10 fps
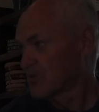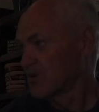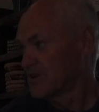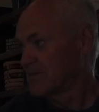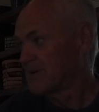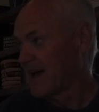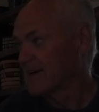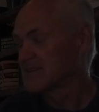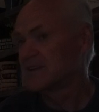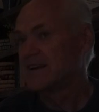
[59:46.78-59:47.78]
With World
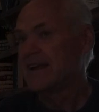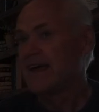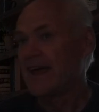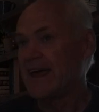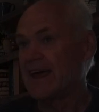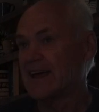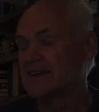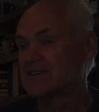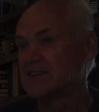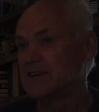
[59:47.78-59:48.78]
Impact.
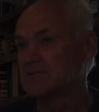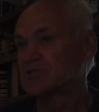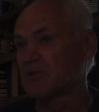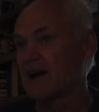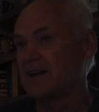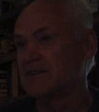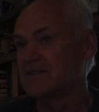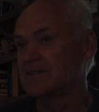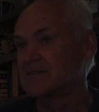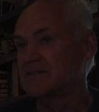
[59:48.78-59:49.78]
And it was right